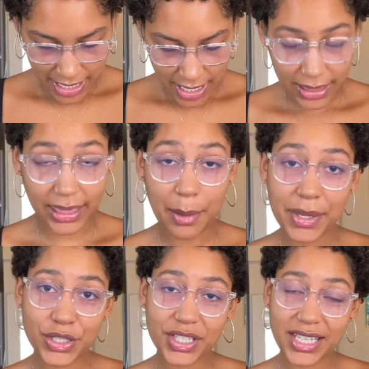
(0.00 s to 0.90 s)
let
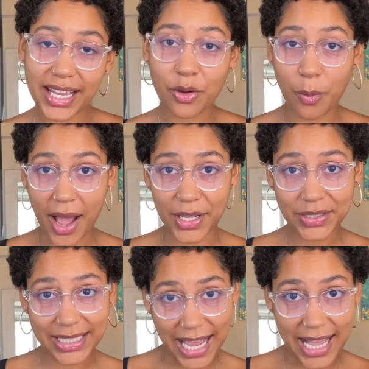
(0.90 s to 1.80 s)
me just take a
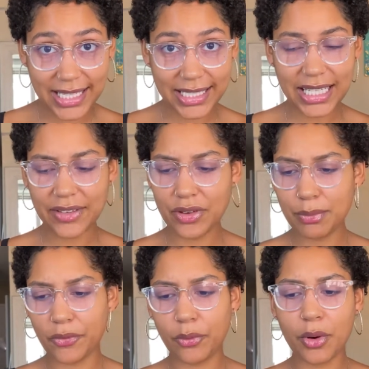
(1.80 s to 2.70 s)
wild guess. Even
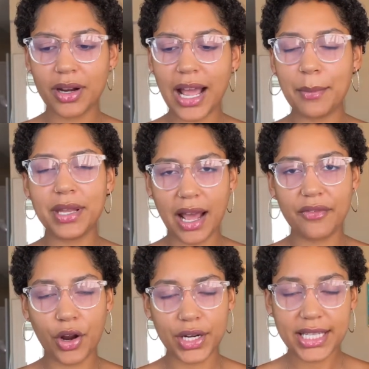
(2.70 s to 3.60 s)
before, I mean, I've
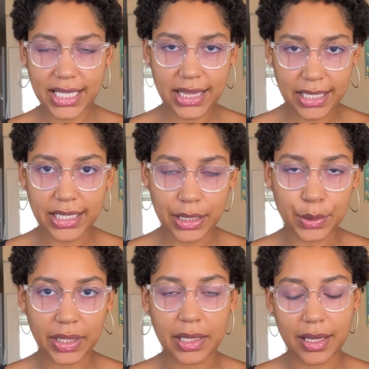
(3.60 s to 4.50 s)
already seen this,
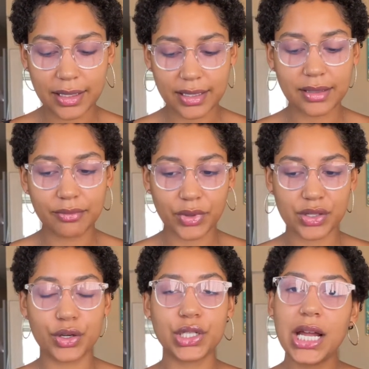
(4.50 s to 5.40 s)
clearly, I did
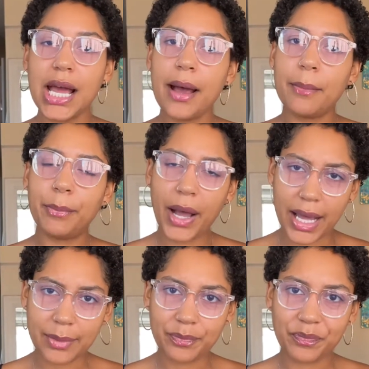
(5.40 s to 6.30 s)
research, but